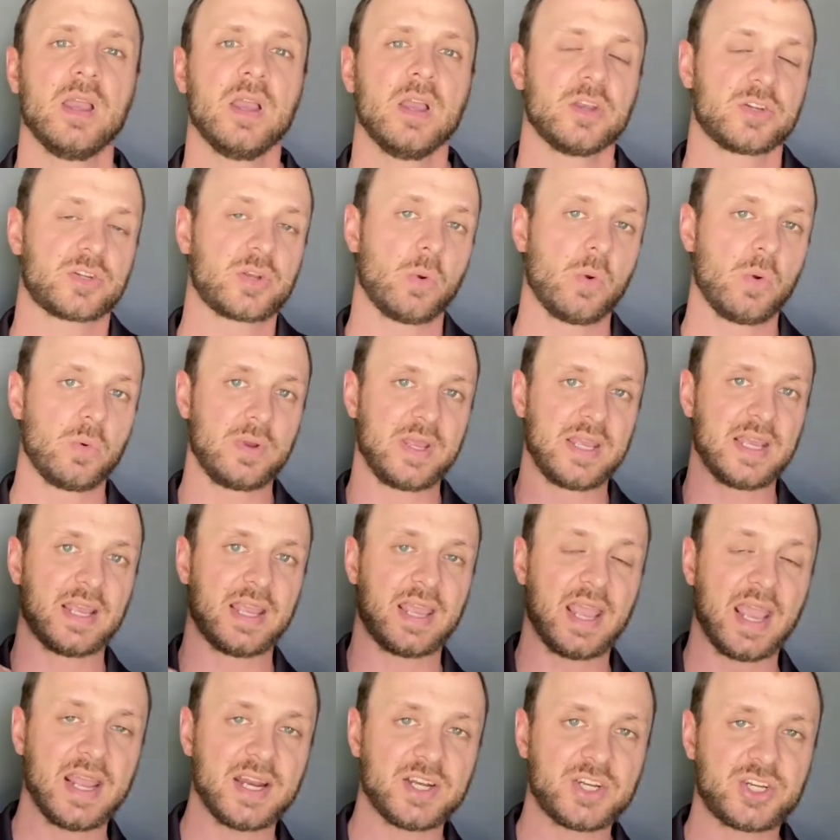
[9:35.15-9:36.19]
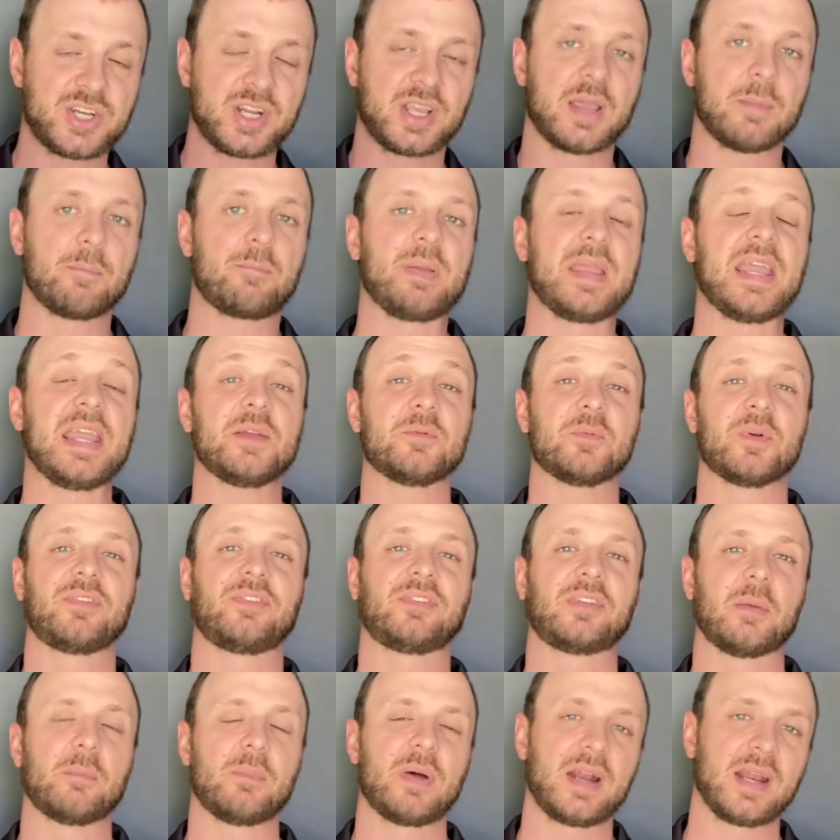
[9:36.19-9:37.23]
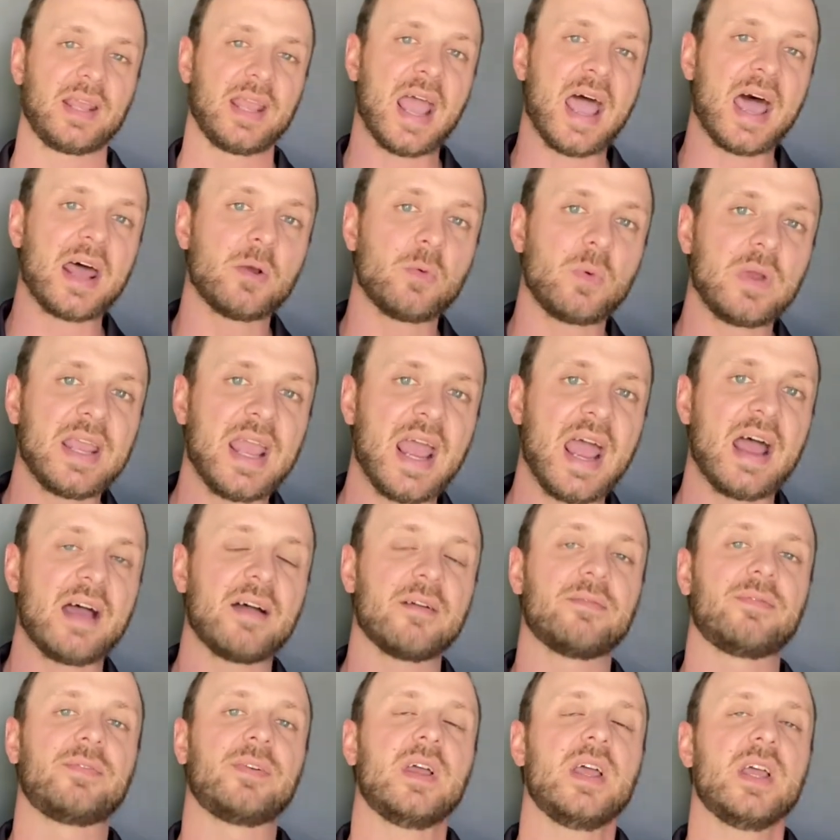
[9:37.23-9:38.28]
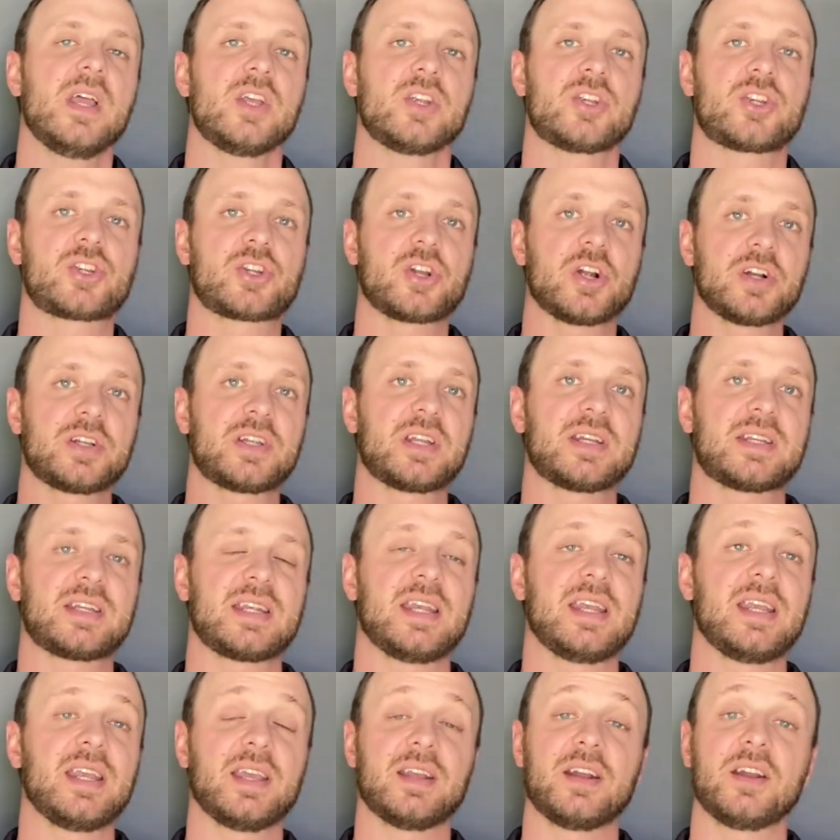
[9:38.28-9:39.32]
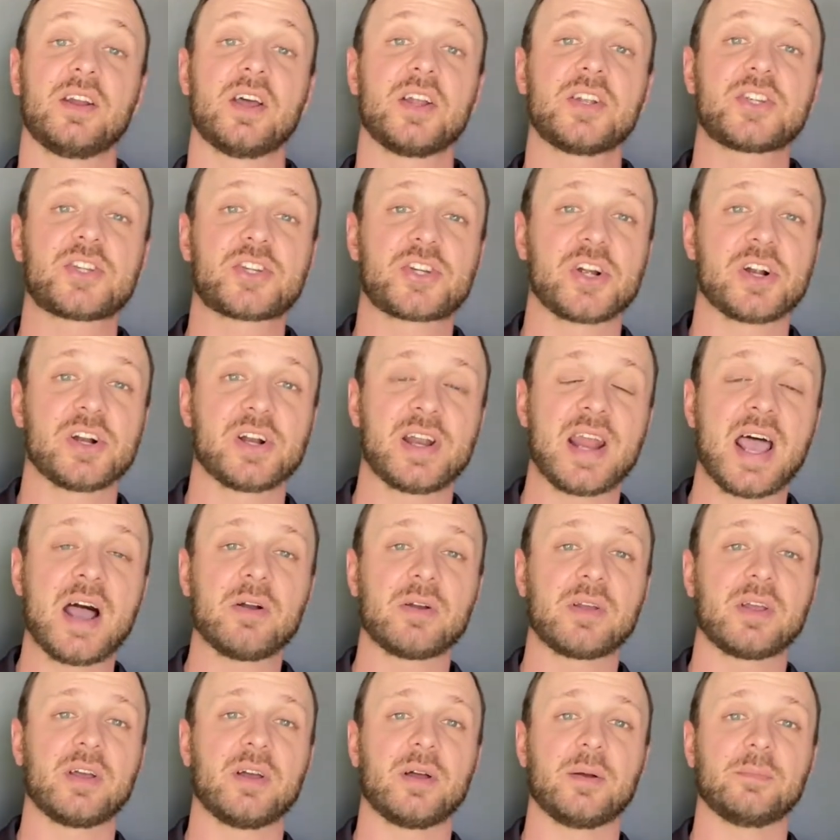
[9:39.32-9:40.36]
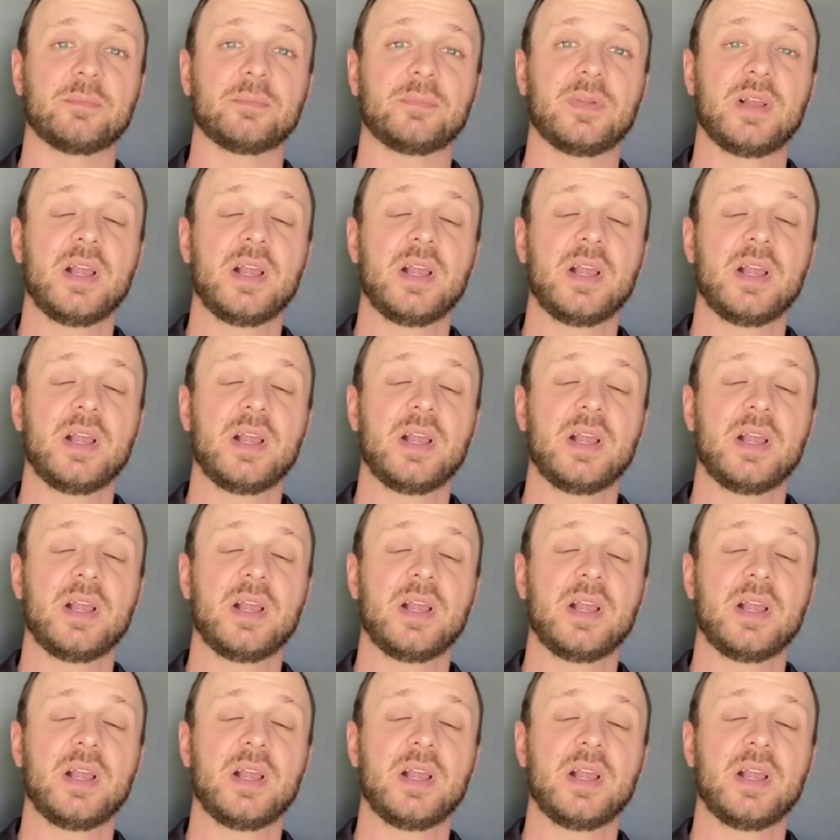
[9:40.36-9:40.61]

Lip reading: So when we engage to compete with somebody, how do we have certainty in an uncertain outcome?